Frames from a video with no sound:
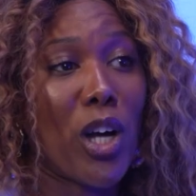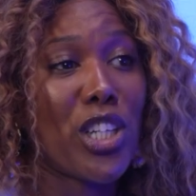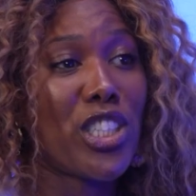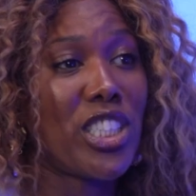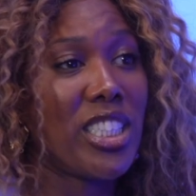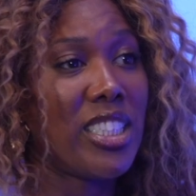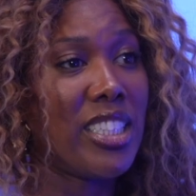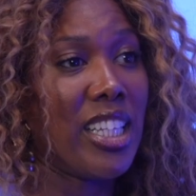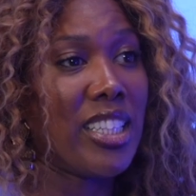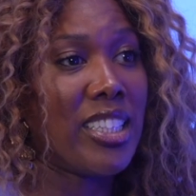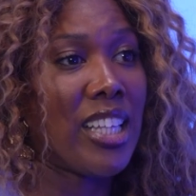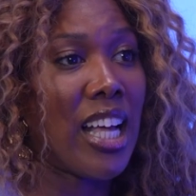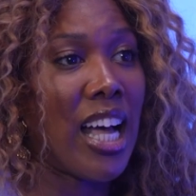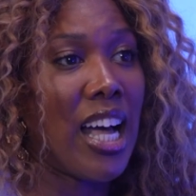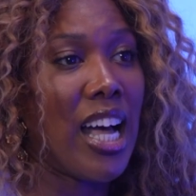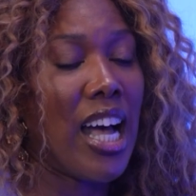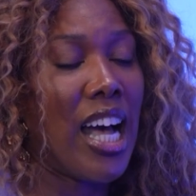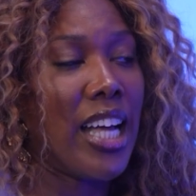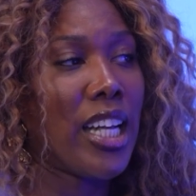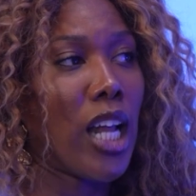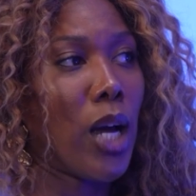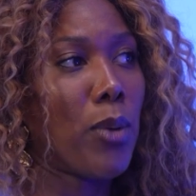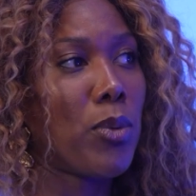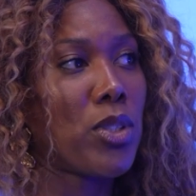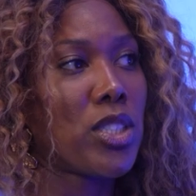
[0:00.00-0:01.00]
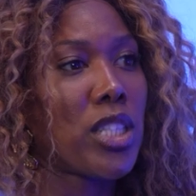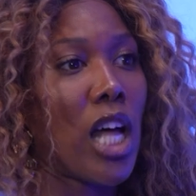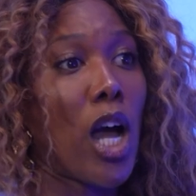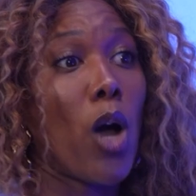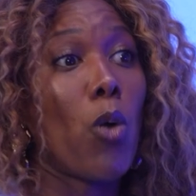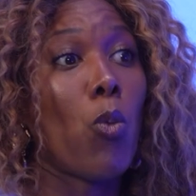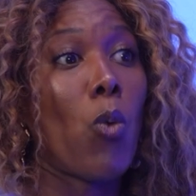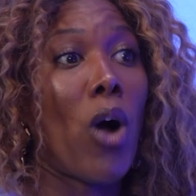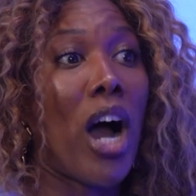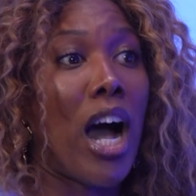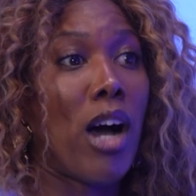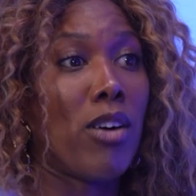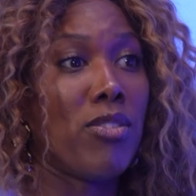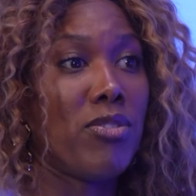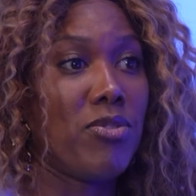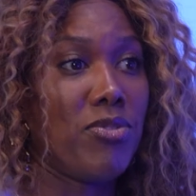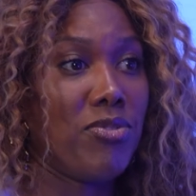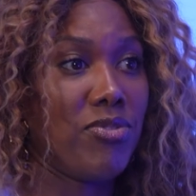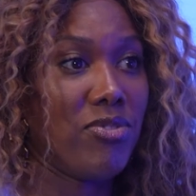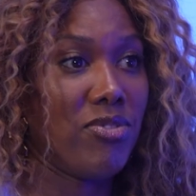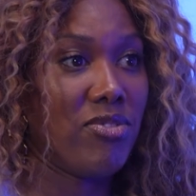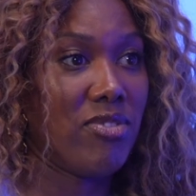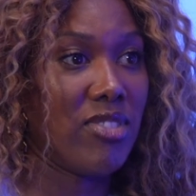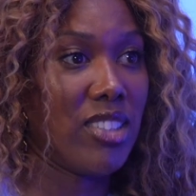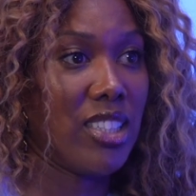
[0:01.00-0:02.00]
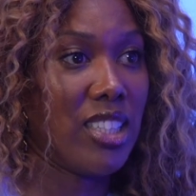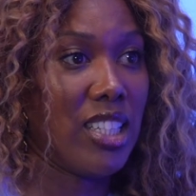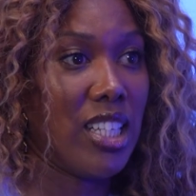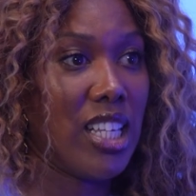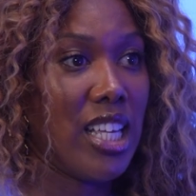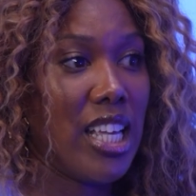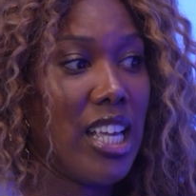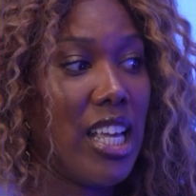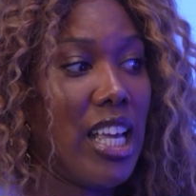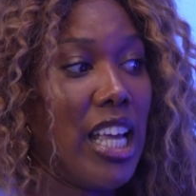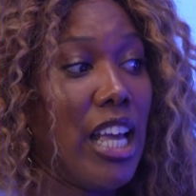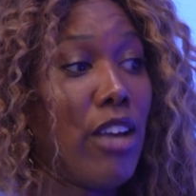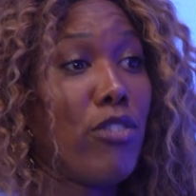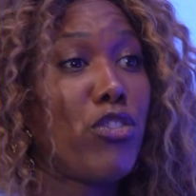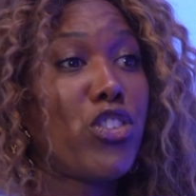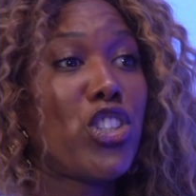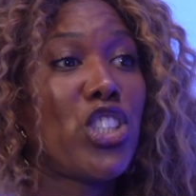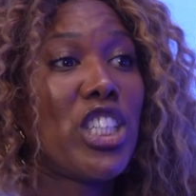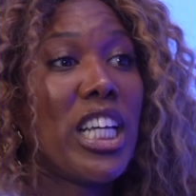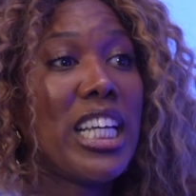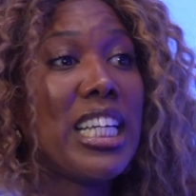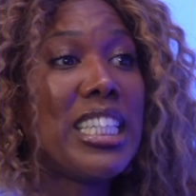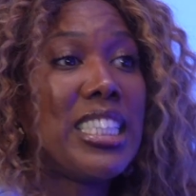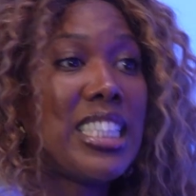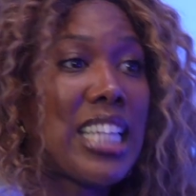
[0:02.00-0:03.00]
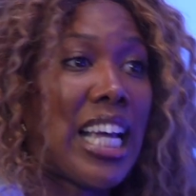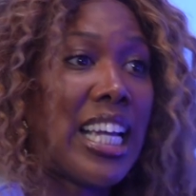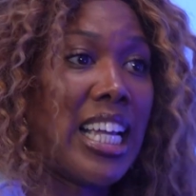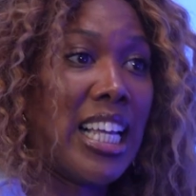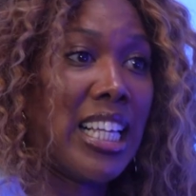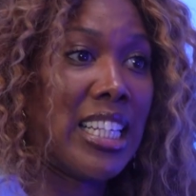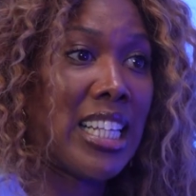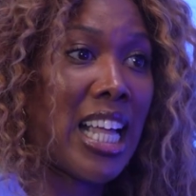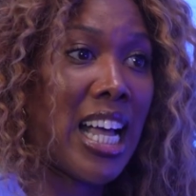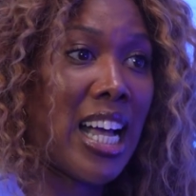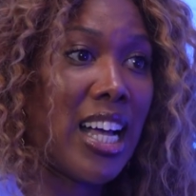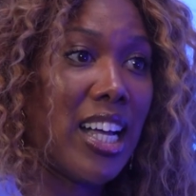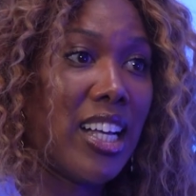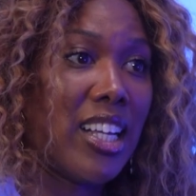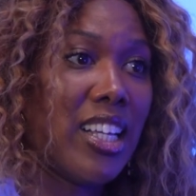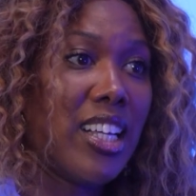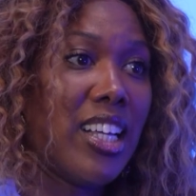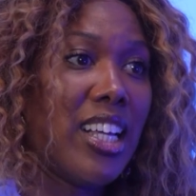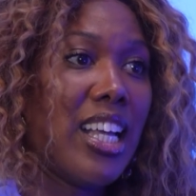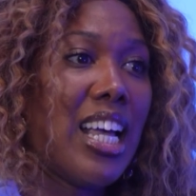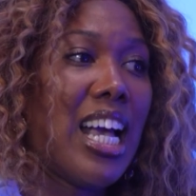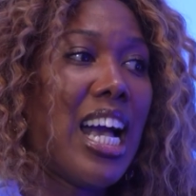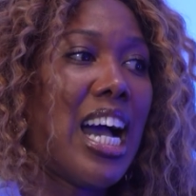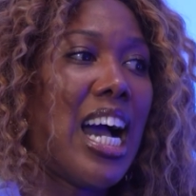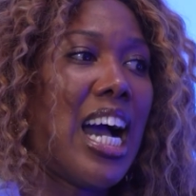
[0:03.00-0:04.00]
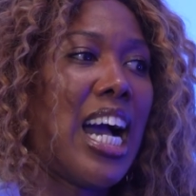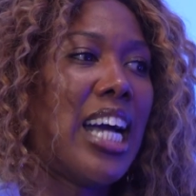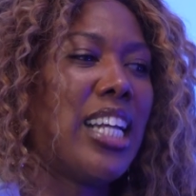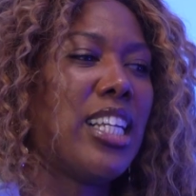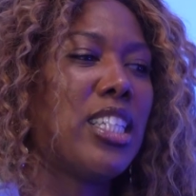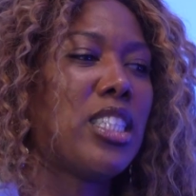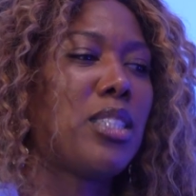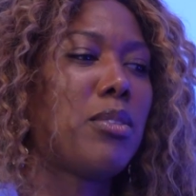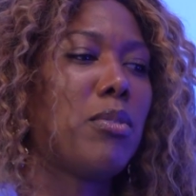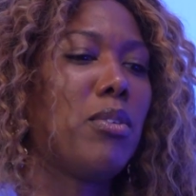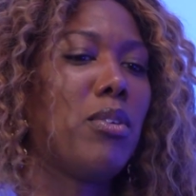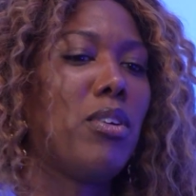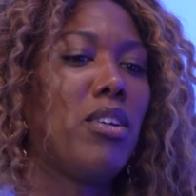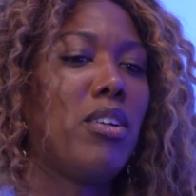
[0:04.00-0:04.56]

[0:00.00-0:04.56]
she did that. And I was like, wow, if she's saying that, and it's